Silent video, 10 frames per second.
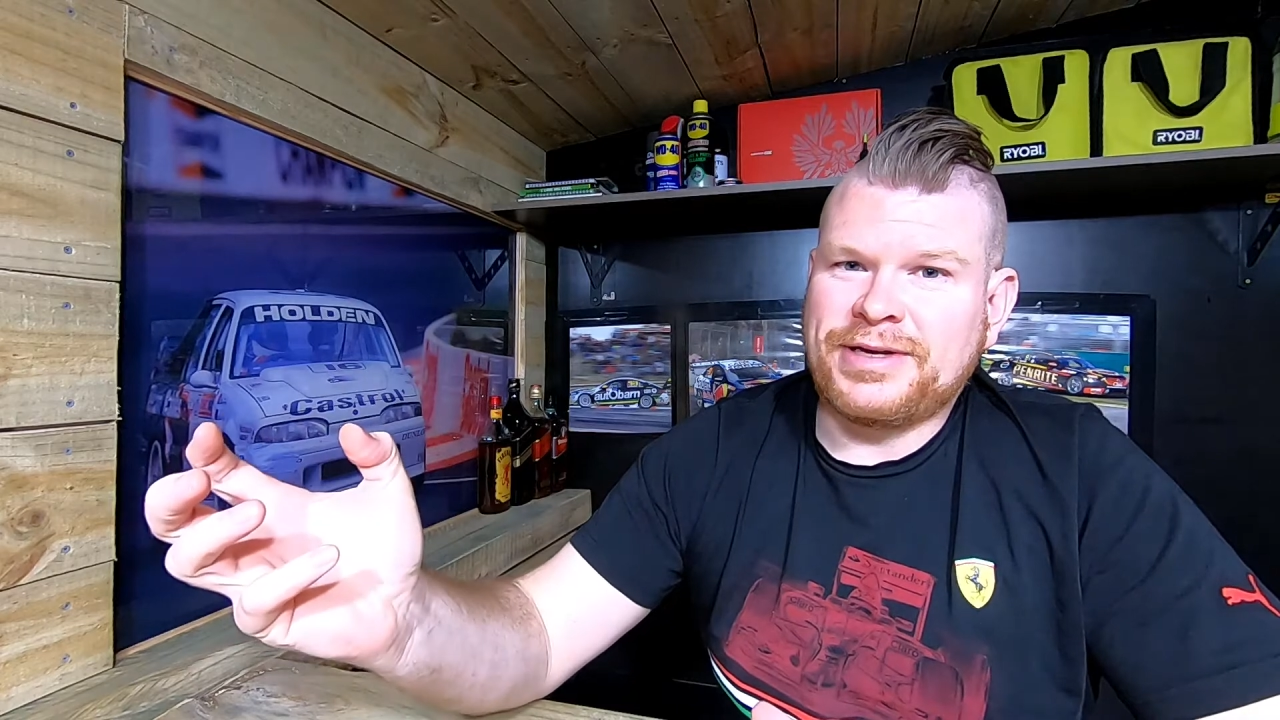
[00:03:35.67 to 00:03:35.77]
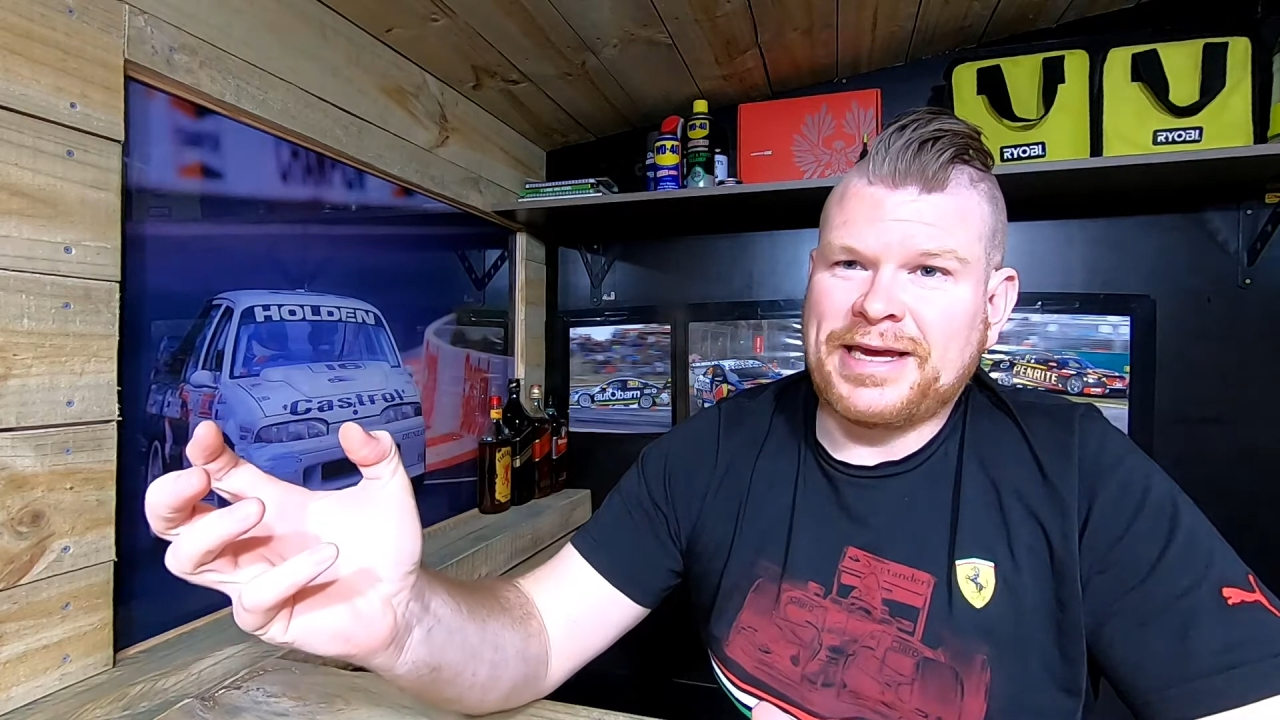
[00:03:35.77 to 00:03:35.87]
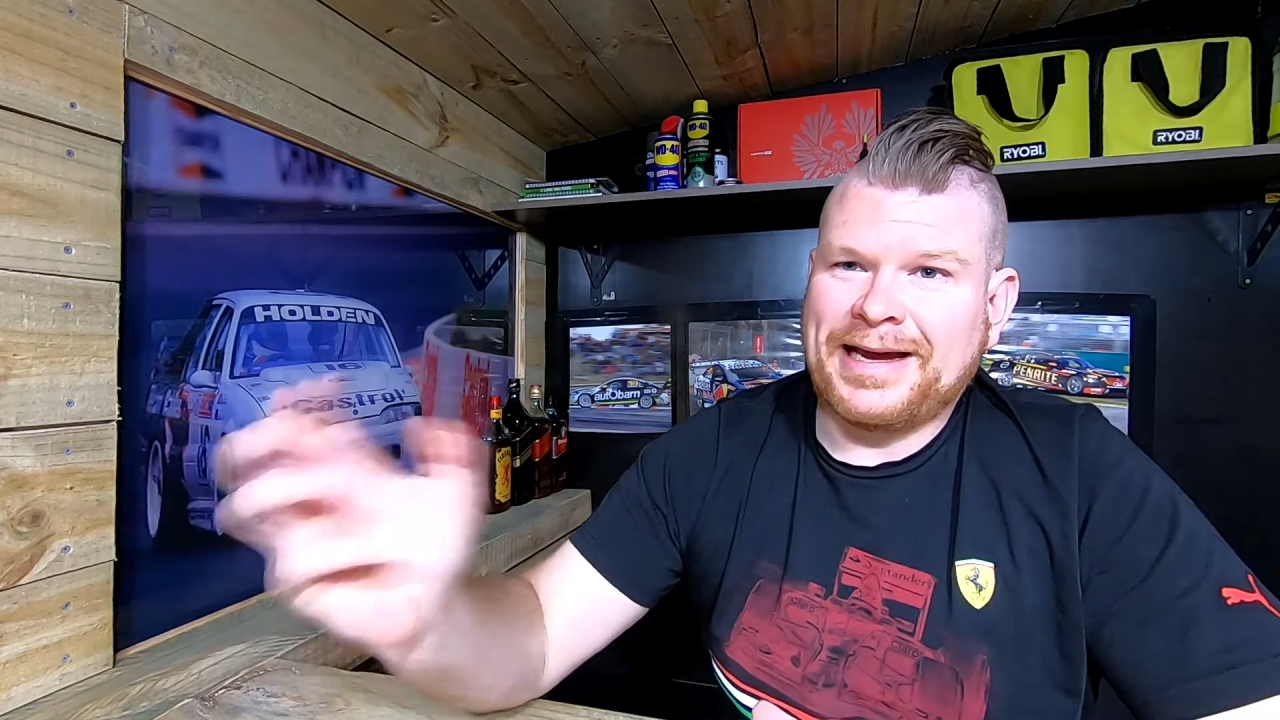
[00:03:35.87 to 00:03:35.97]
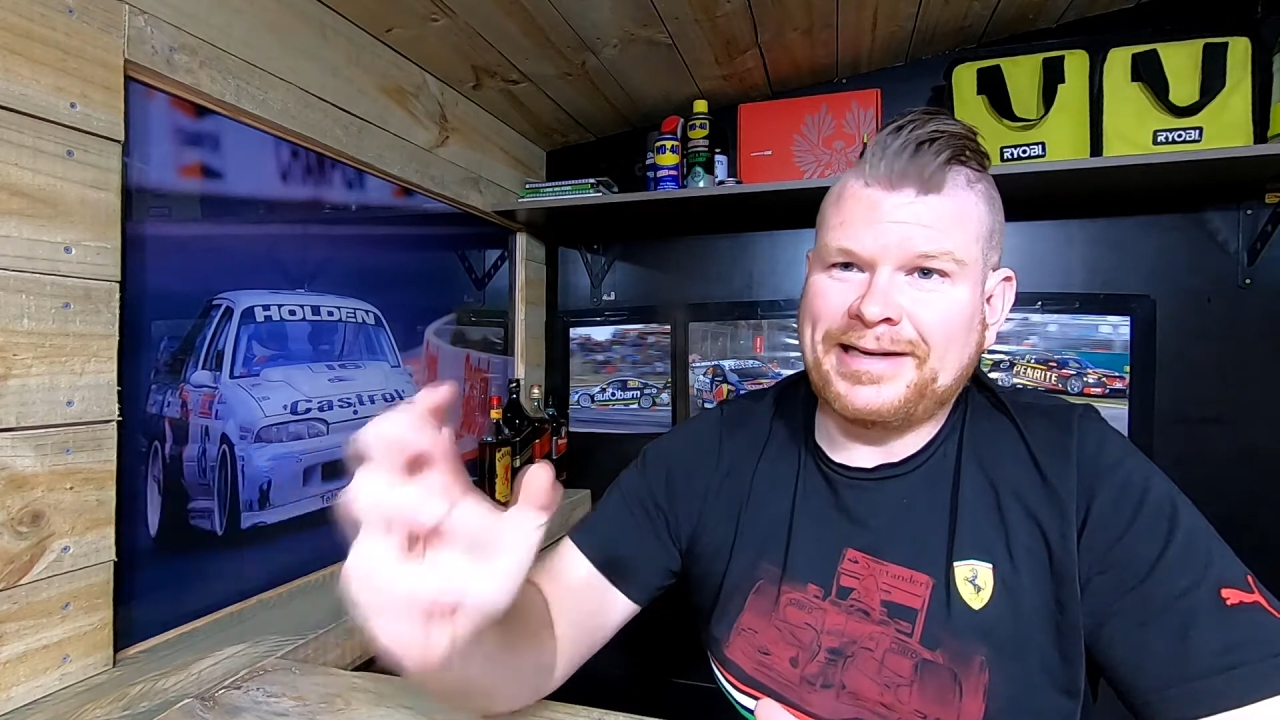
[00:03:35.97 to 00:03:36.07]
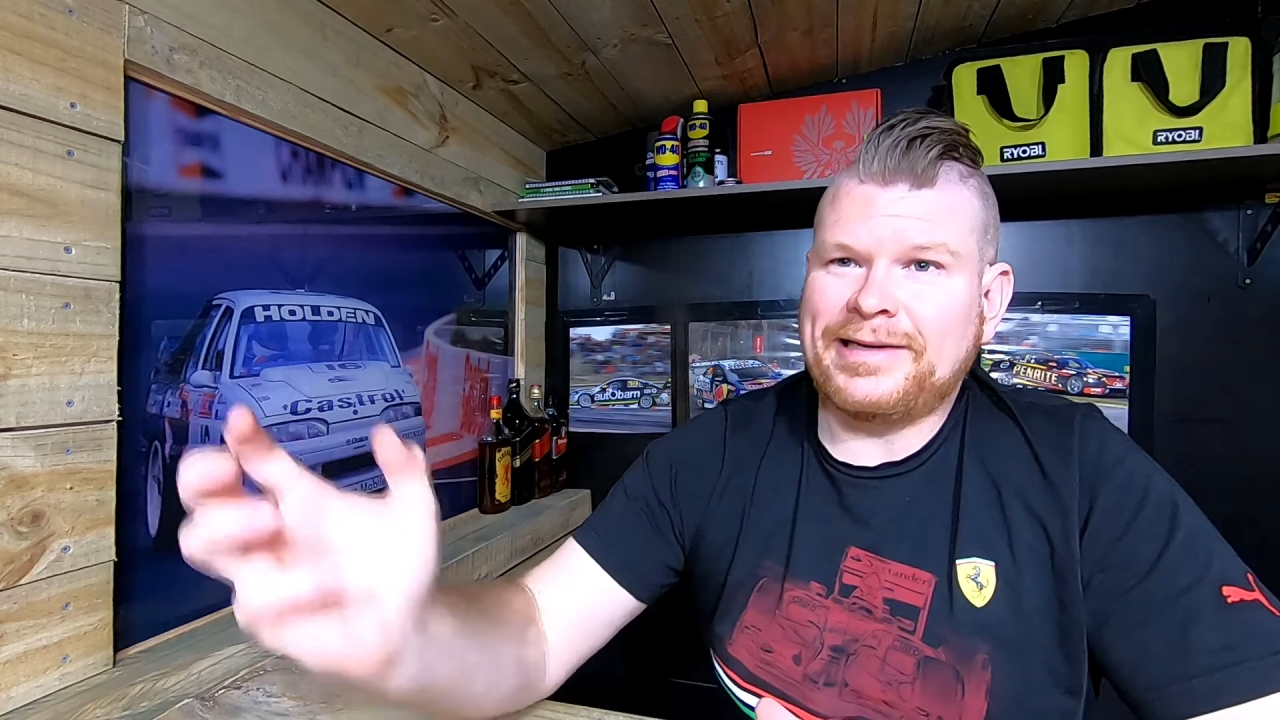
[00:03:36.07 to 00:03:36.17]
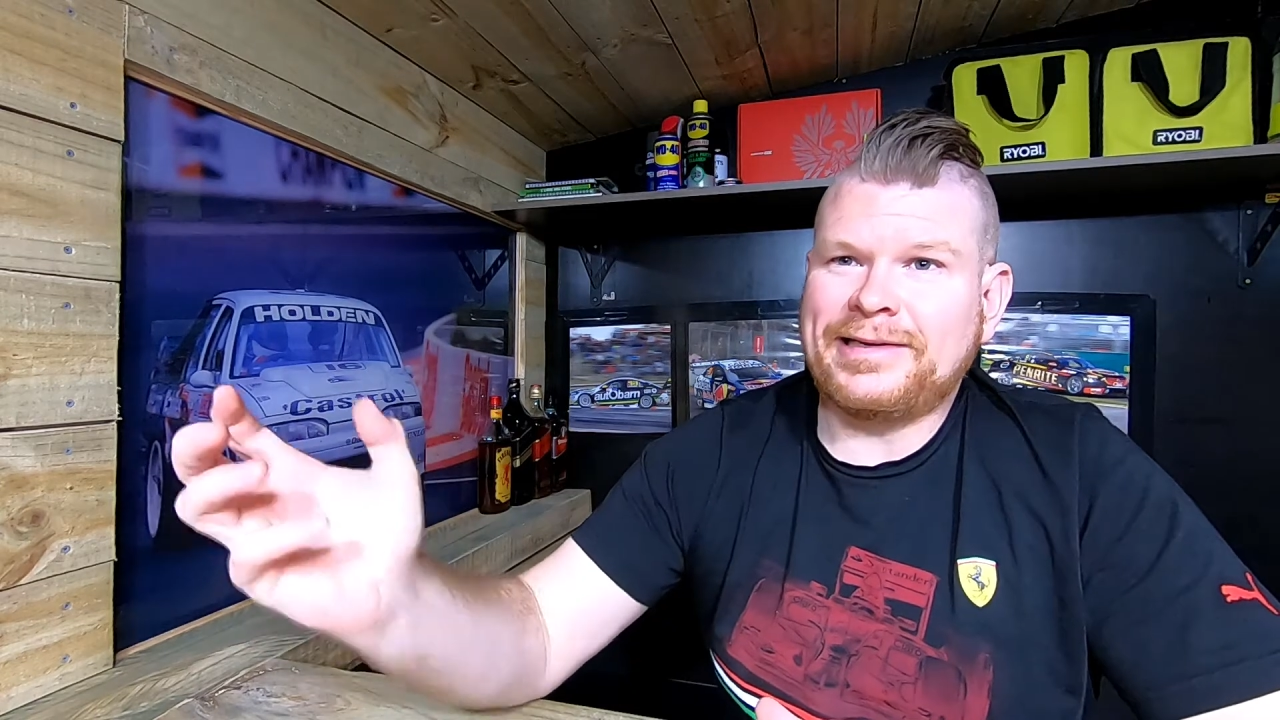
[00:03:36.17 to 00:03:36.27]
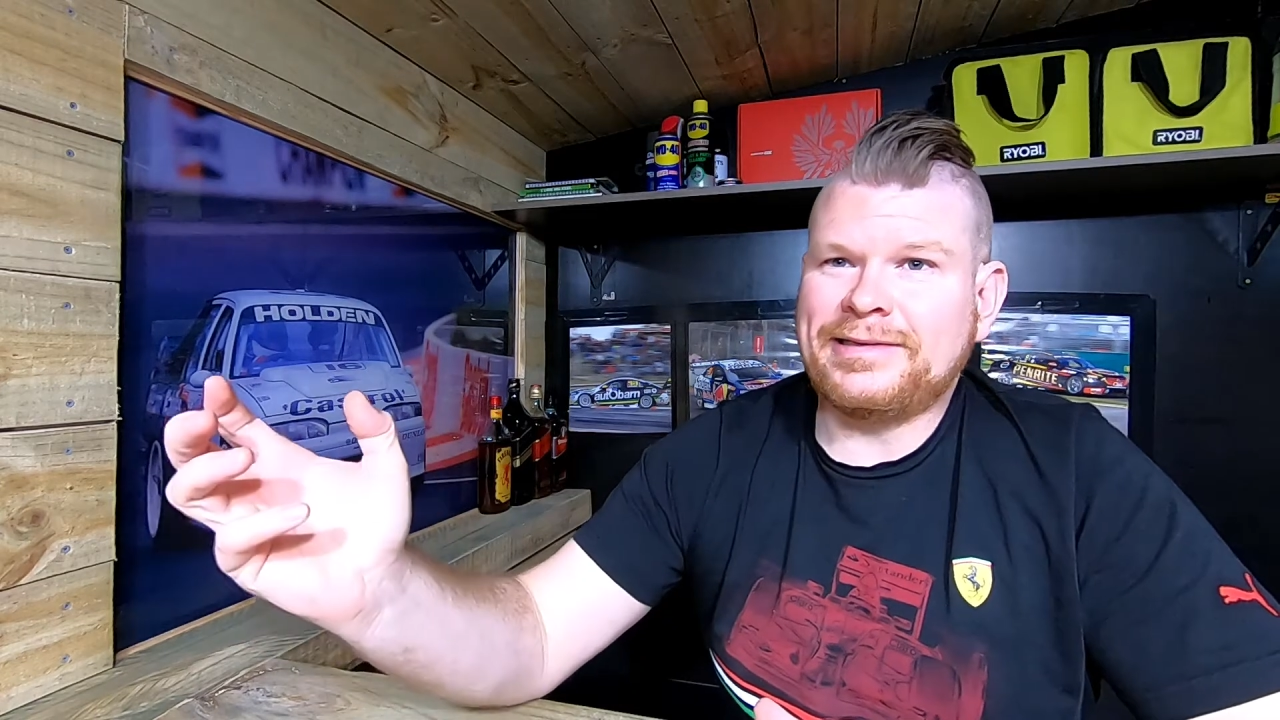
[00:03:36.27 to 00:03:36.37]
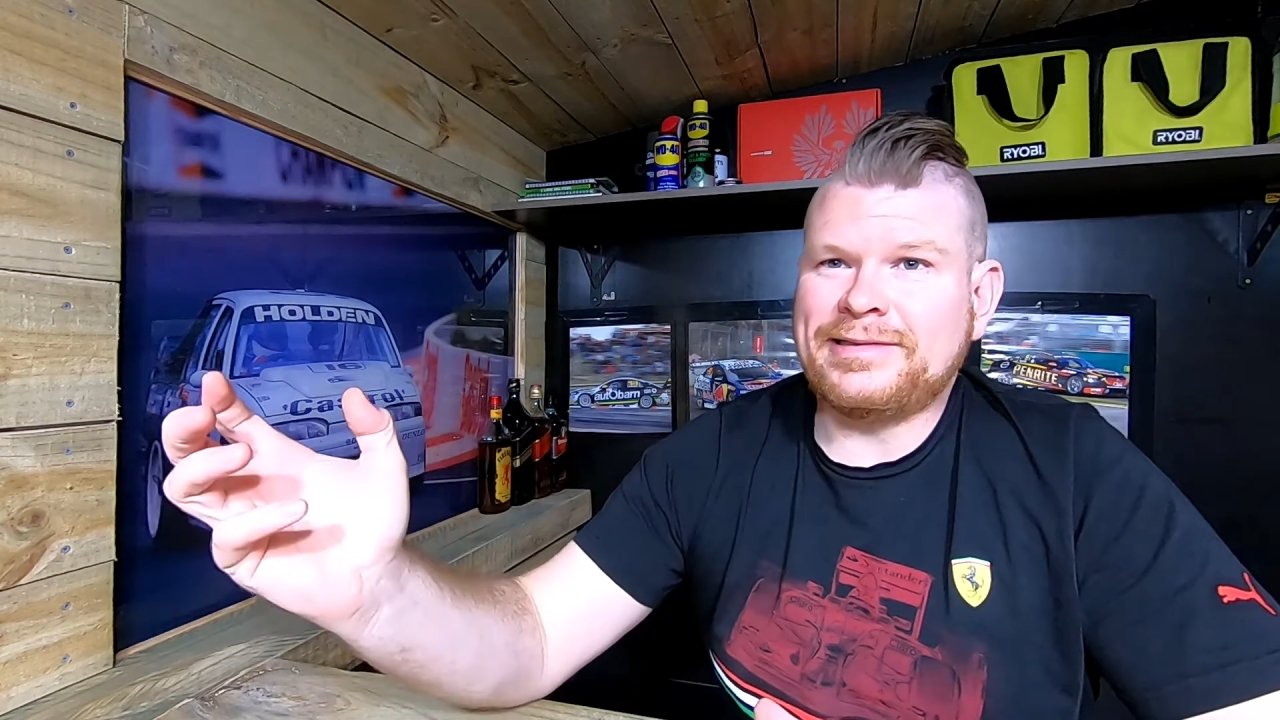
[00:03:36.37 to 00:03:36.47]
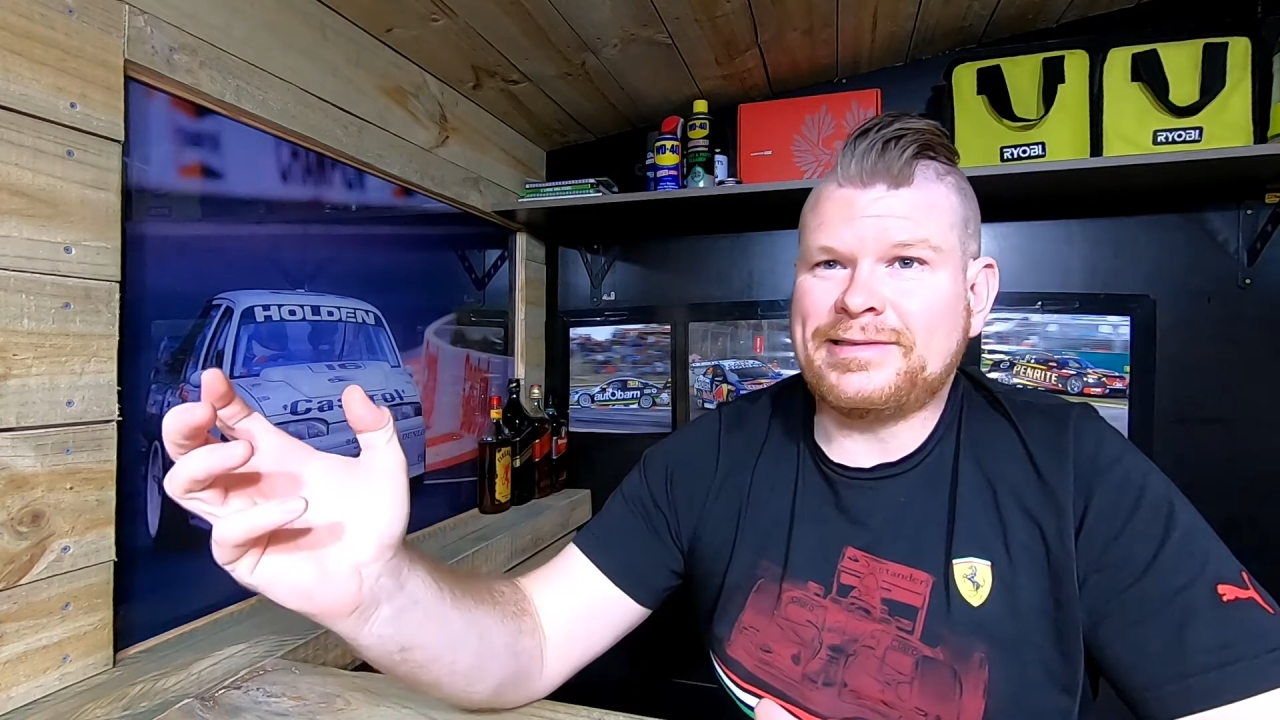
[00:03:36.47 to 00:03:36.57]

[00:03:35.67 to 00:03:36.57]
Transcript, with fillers: can